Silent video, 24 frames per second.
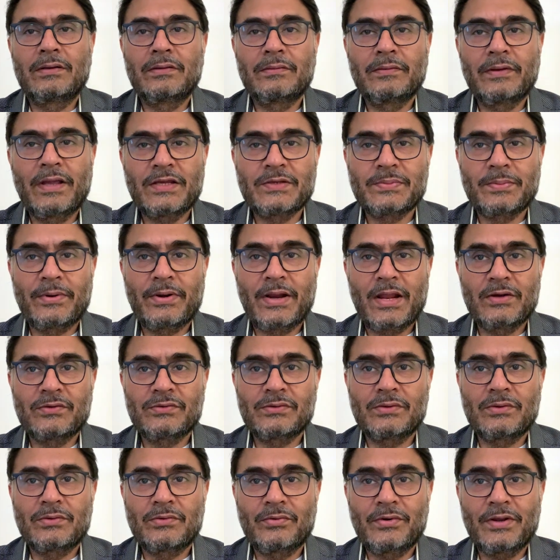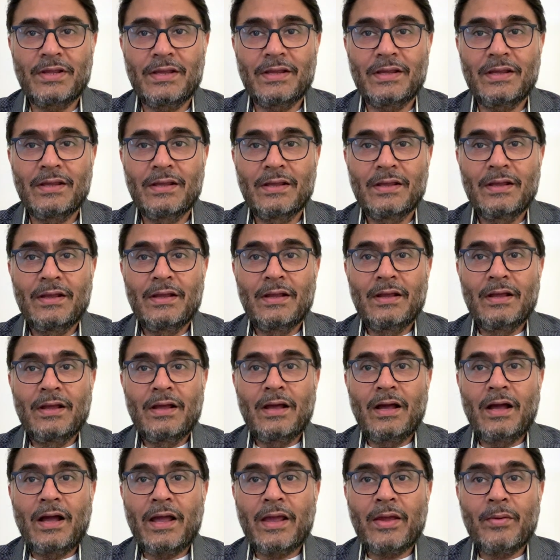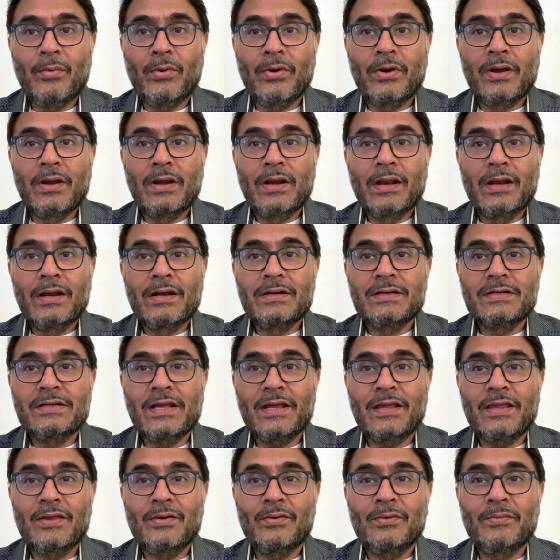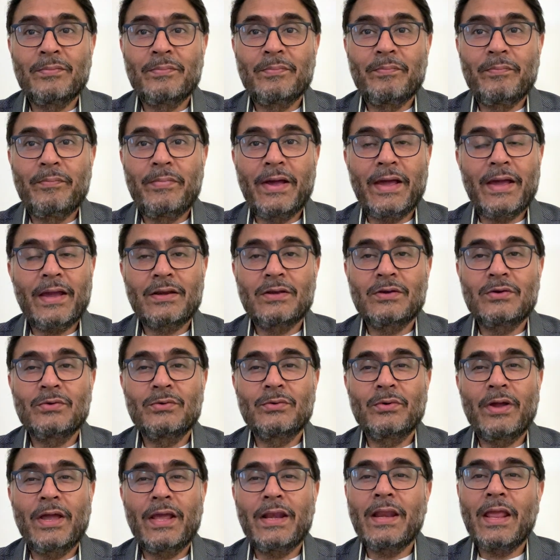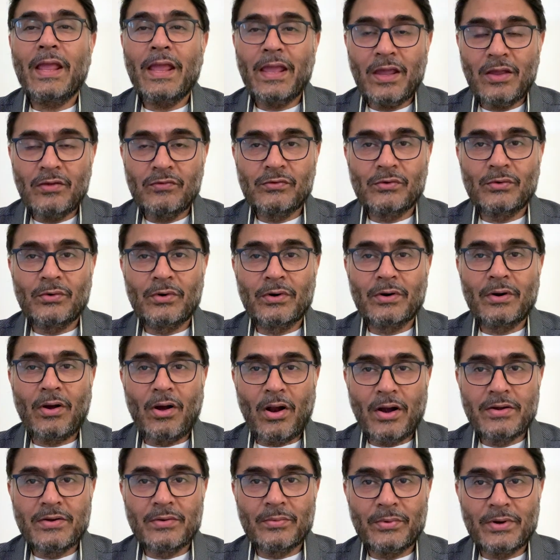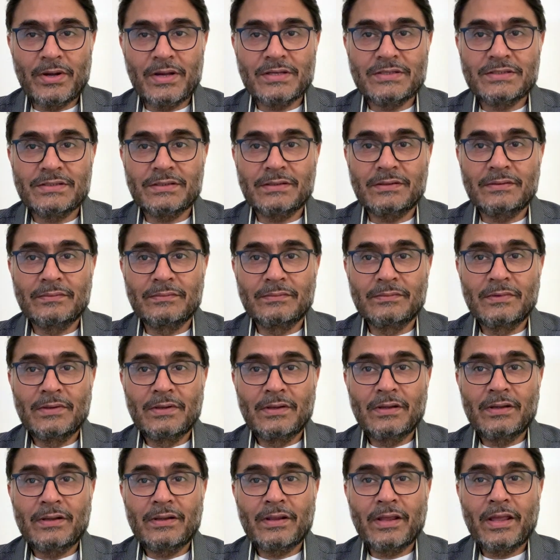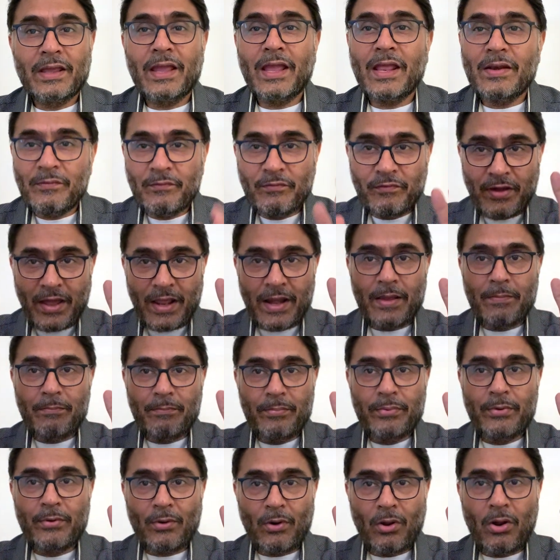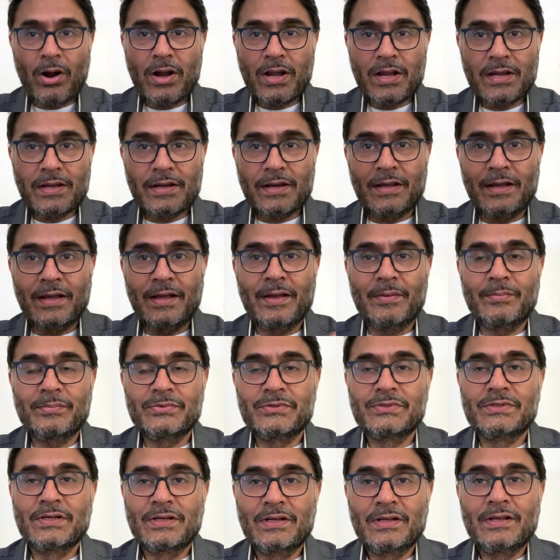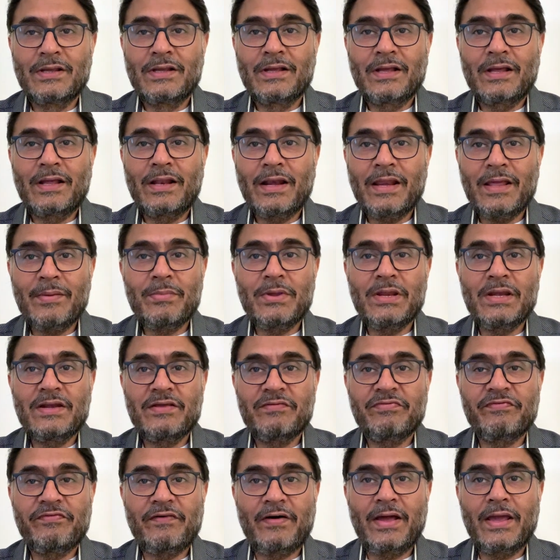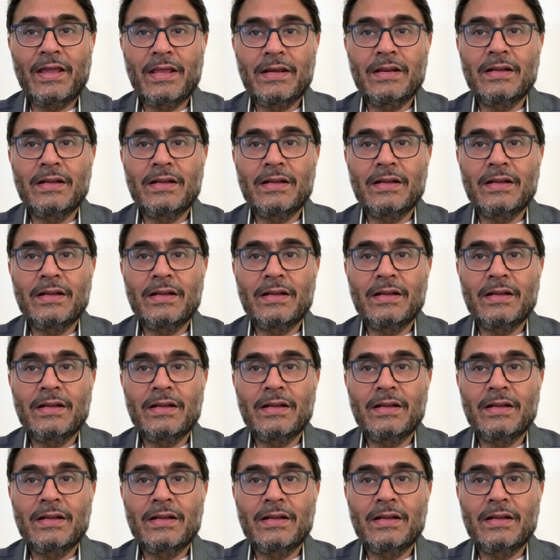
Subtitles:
Explanation 3, I would take you back to an age-old controversy. In very broad terms, let me define